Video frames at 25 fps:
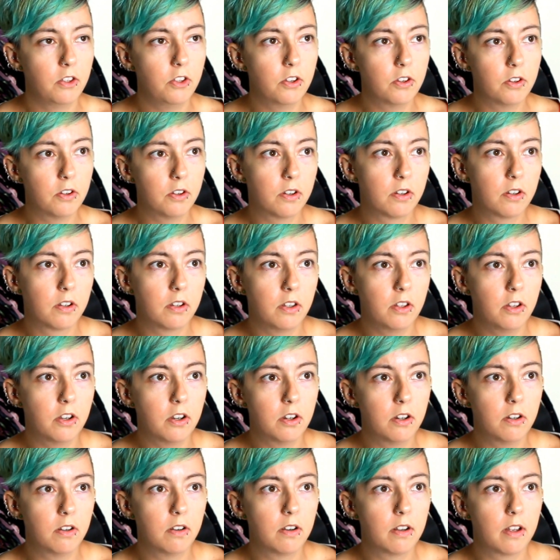
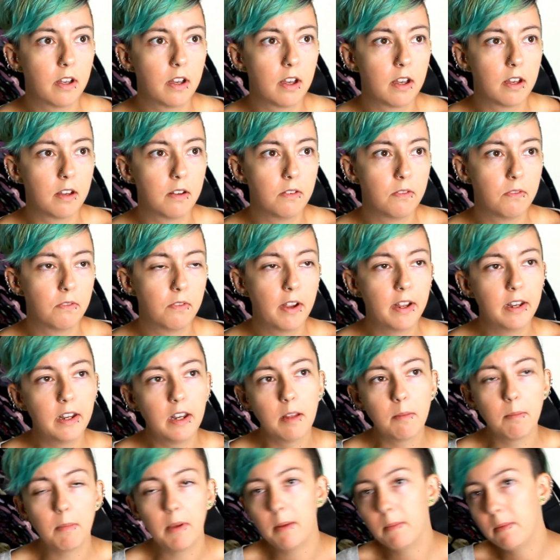your
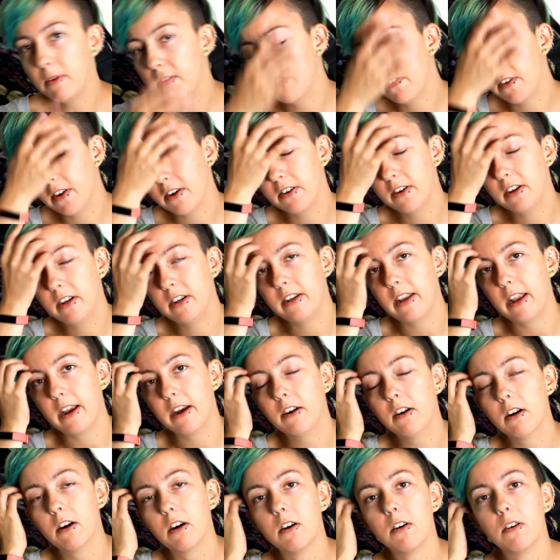writing may be very
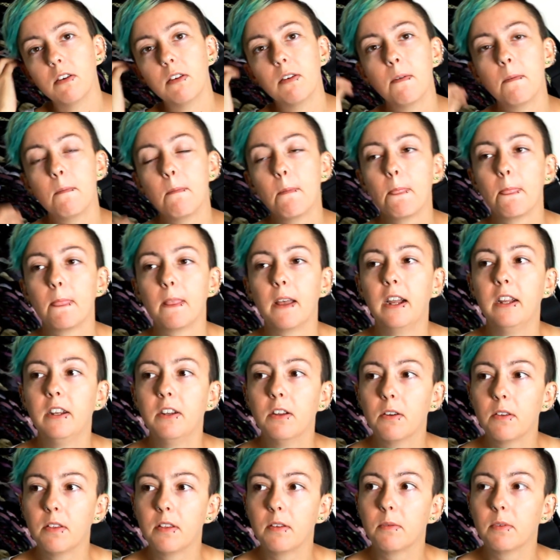narrow. I
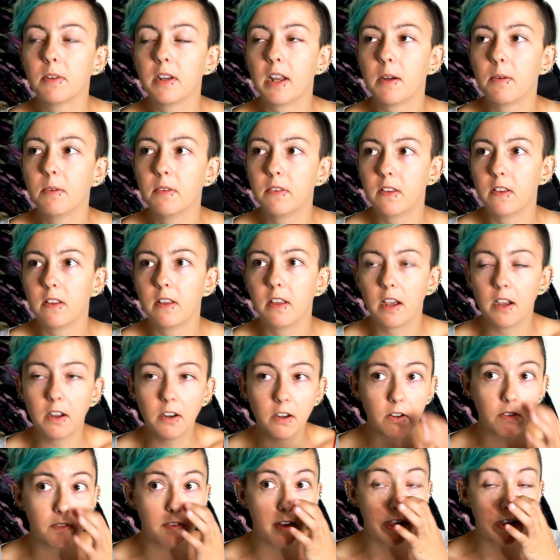know that when I was a
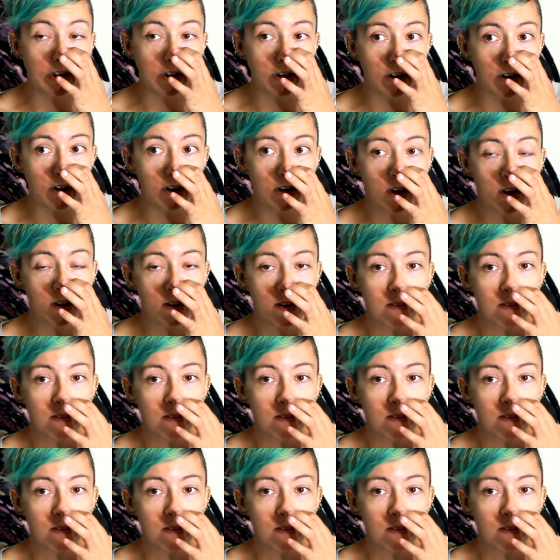younger writer,